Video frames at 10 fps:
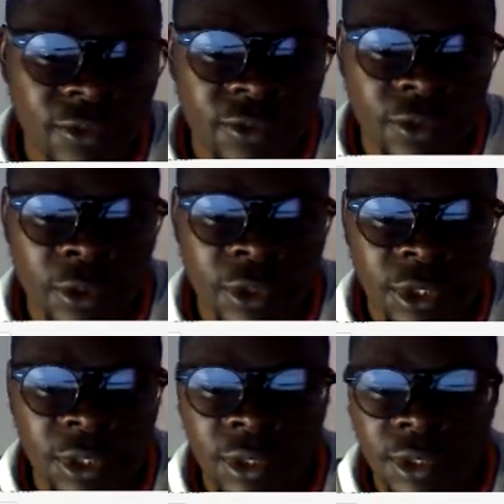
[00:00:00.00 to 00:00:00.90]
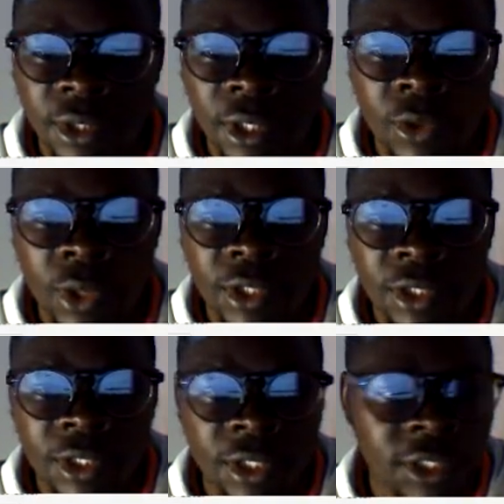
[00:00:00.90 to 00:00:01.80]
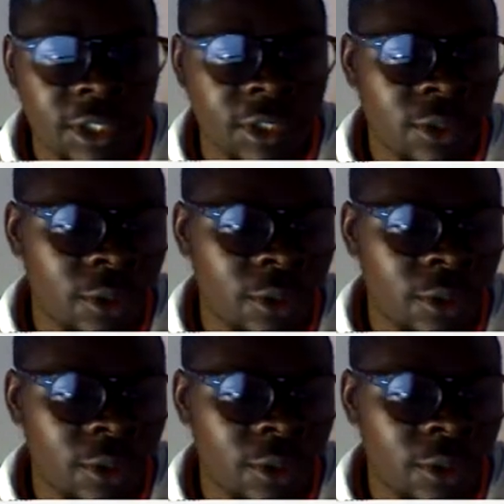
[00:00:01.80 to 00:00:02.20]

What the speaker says: or 6, and you can see it is growing.